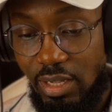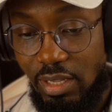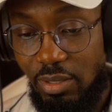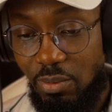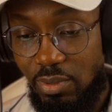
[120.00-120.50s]

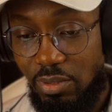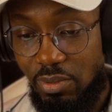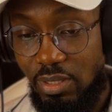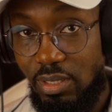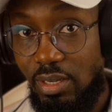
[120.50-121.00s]
Edward
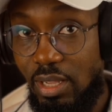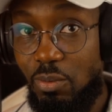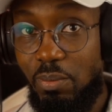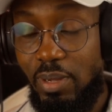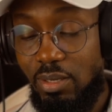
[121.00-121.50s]
created.
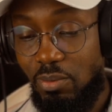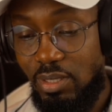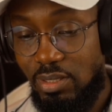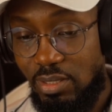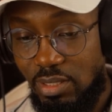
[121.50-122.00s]
Edward, by the way,
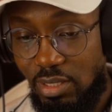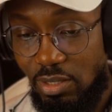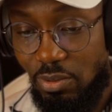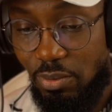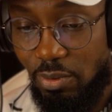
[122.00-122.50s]
is the
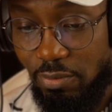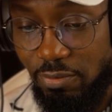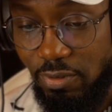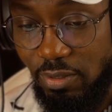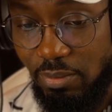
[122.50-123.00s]
CEO of
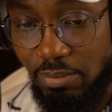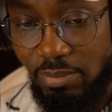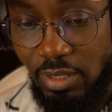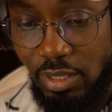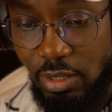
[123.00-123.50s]

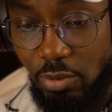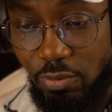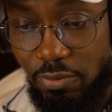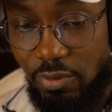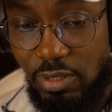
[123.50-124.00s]

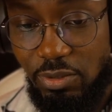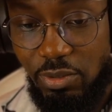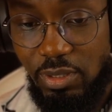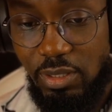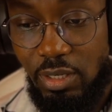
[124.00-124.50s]
GoatFunded
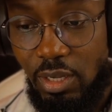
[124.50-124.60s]
Trader.